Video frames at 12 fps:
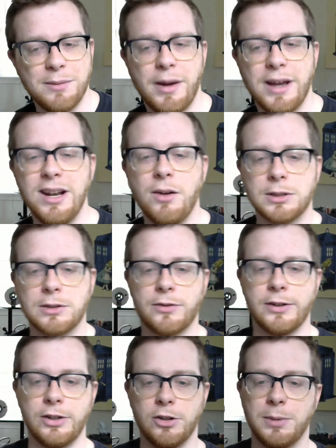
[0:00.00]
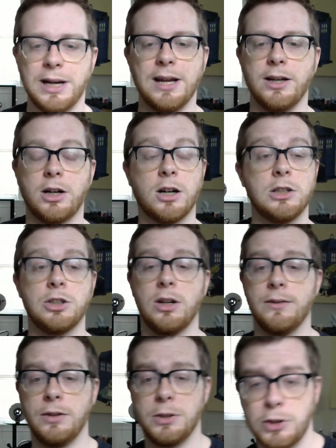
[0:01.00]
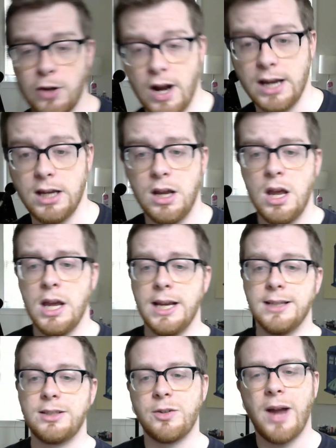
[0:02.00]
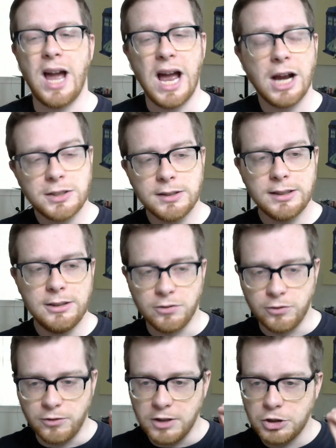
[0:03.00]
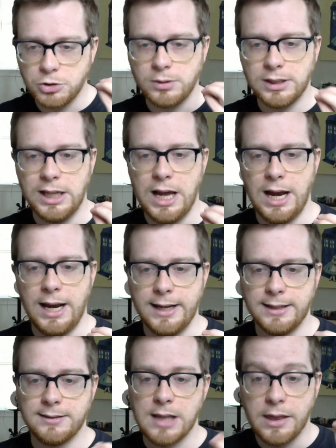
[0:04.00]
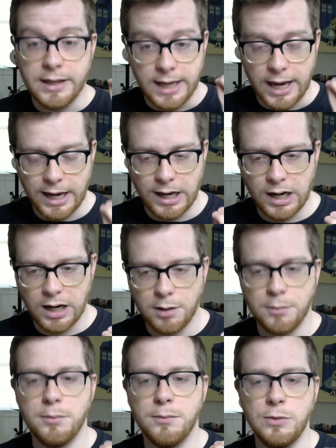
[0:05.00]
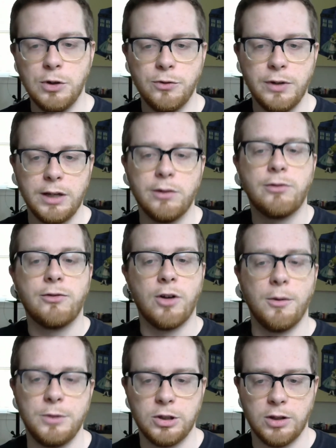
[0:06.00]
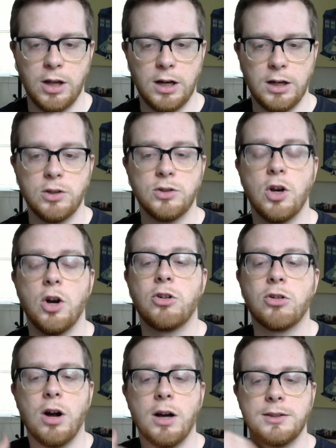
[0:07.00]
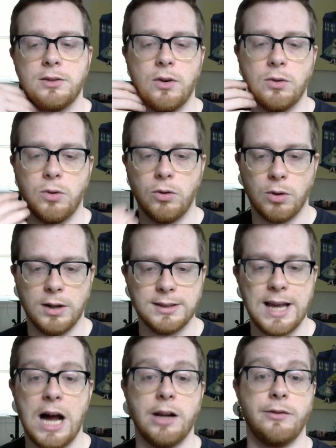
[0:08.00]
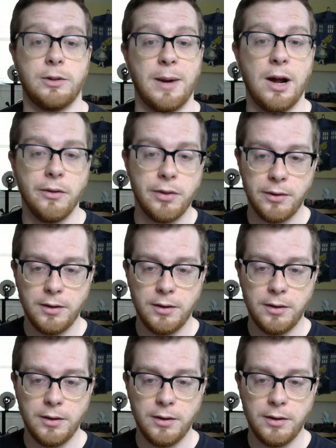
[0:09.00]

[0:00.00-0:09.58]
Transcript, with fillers: it might not work for you, but I encourage all of you to try it, is to actually visualize the air moving from your lungs across your vocal cords out of your mouth.